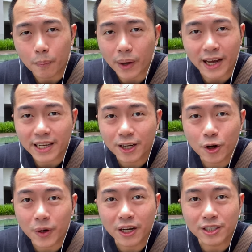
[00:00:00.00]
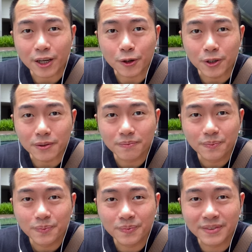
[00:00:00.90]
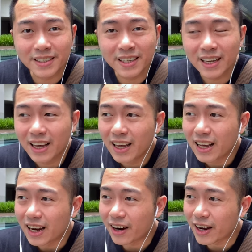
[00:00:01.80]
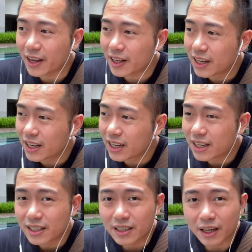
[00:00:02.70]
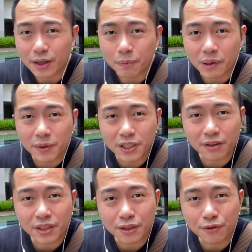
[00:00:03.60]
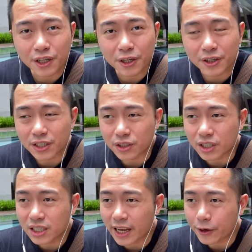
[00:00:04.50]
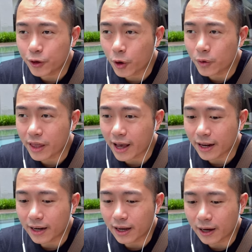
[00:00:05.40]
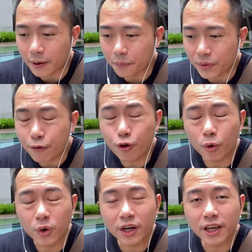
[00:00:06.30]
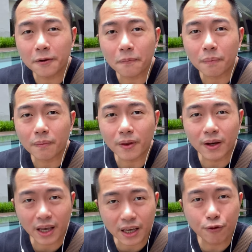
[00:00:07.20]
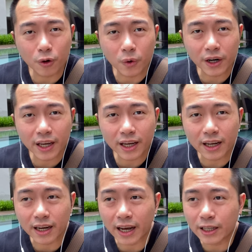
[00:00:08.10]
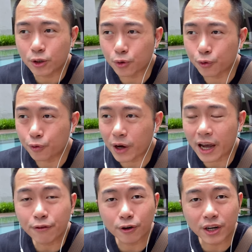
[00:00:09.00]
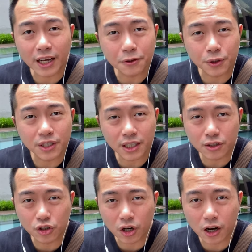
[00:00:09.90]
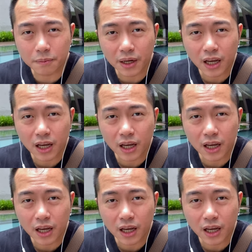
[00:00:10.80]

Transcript: but I didn't know what else I could do. All right. Now, the purpose of this video is to just let you know that if you're working, okay, if you're working a 9 to 5 or 9 to 6 job,